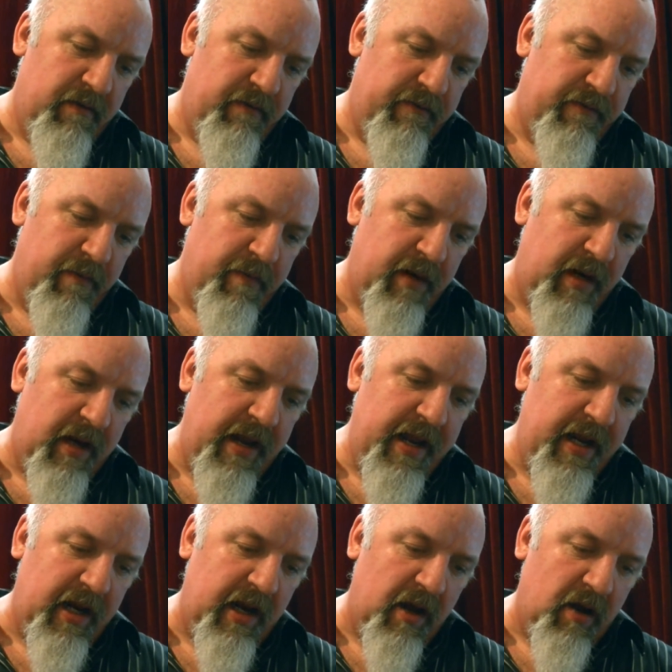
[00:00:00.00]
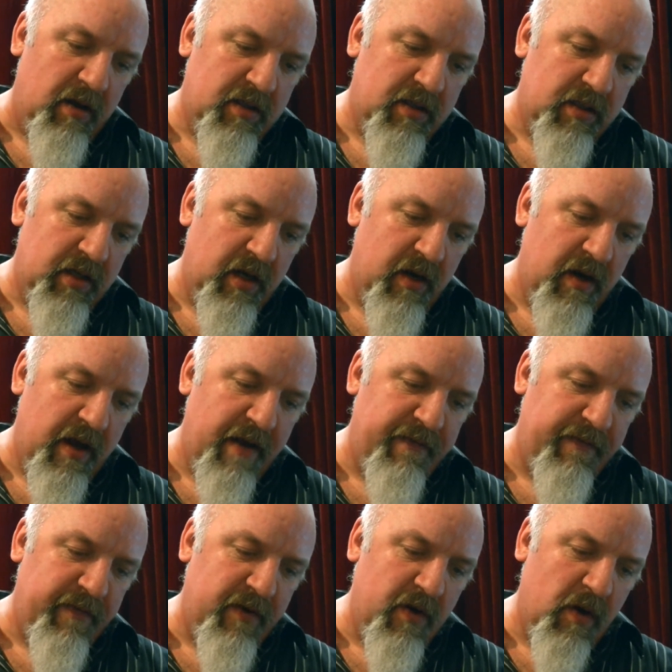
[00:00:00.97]
from a clear glass and I
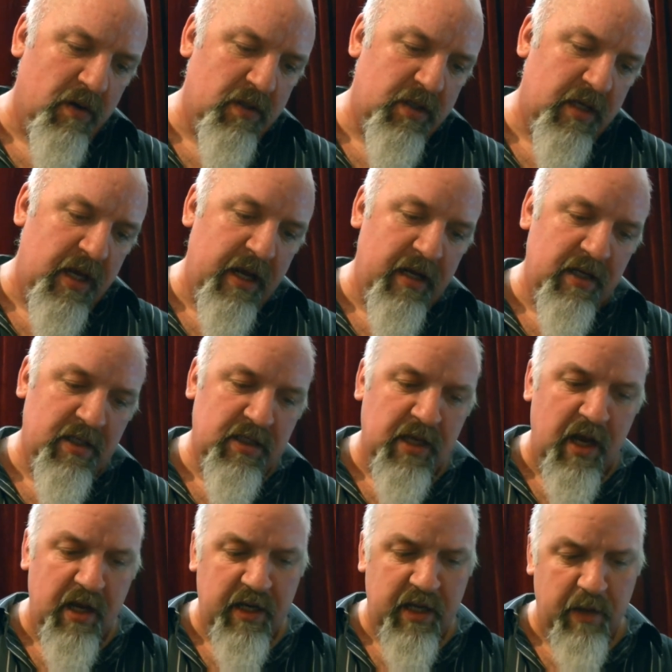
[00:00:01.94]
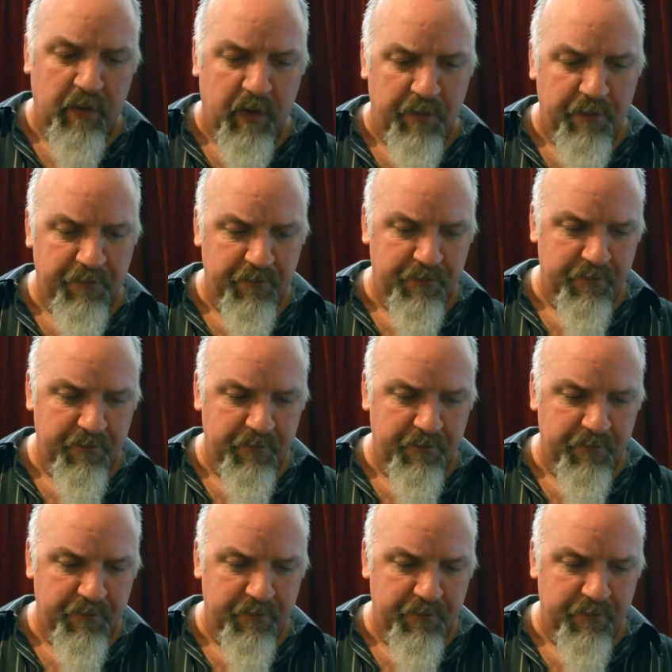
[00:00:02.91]
have not had a skunky one.